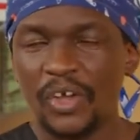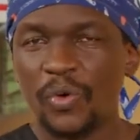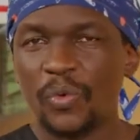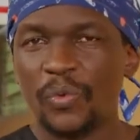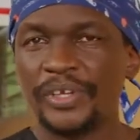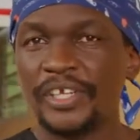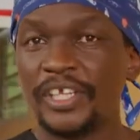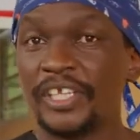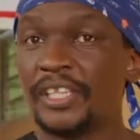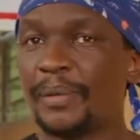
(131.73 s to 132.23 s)

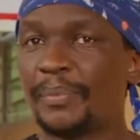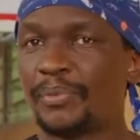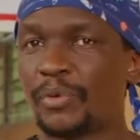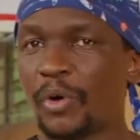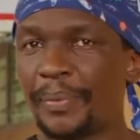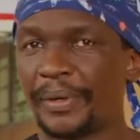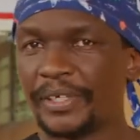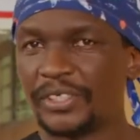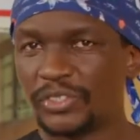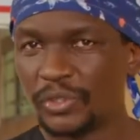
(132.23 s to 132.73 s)
we need the
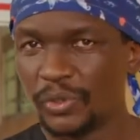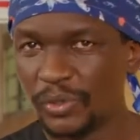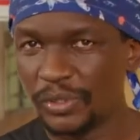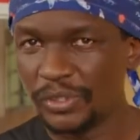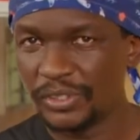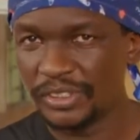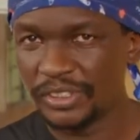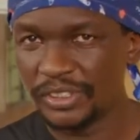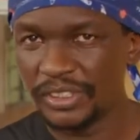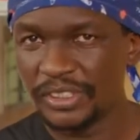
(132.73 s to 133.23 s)
proper
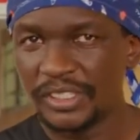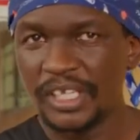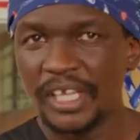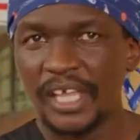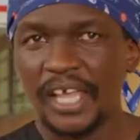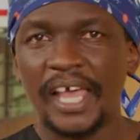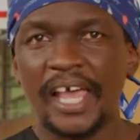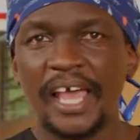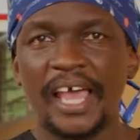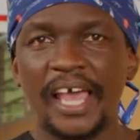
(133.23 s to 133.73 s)
tools
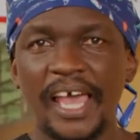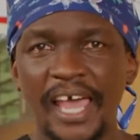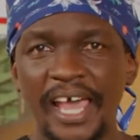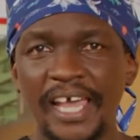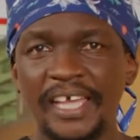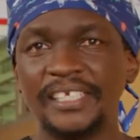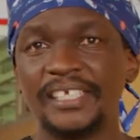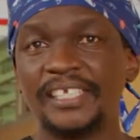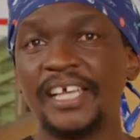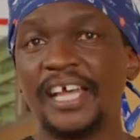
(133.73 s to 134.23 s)

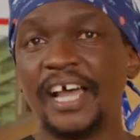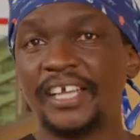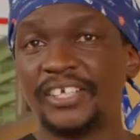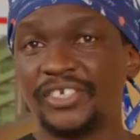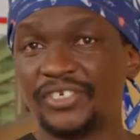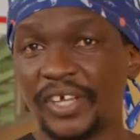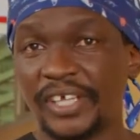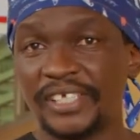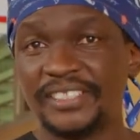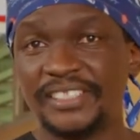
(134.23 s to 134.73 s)
and
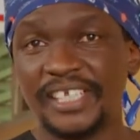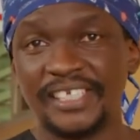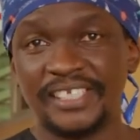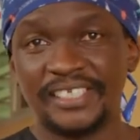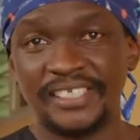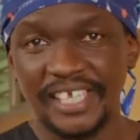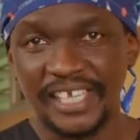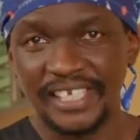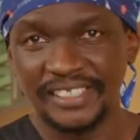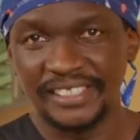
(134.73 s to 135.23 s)
trusted
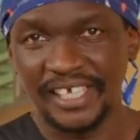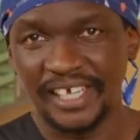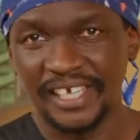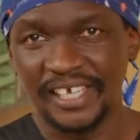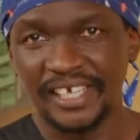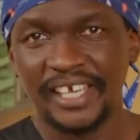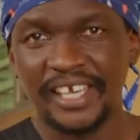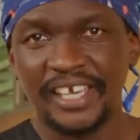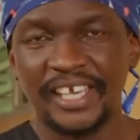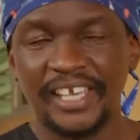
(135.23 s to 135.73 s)
data
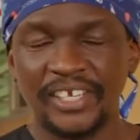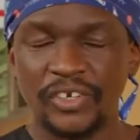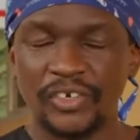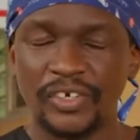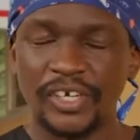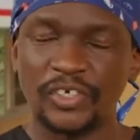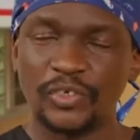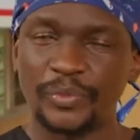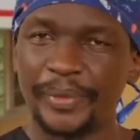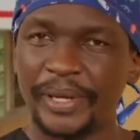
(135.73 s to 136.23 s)
in
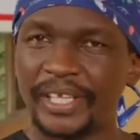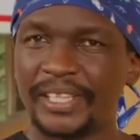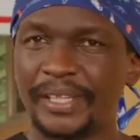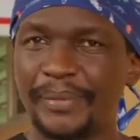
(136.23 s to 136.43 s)
order to make the